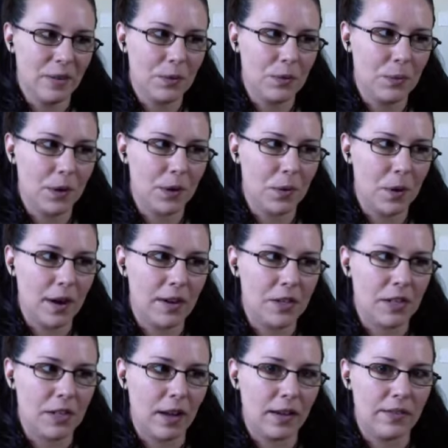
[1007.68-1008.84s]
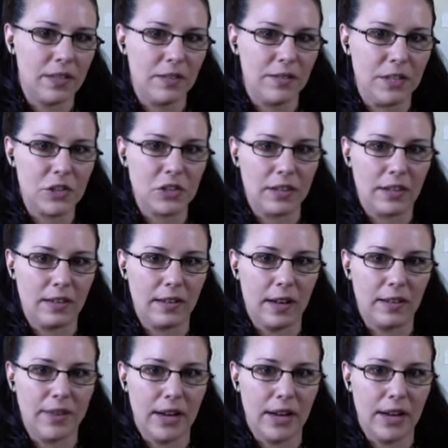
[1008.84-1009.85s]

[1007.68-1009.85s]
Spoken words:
requires a lot of innovation and a lot of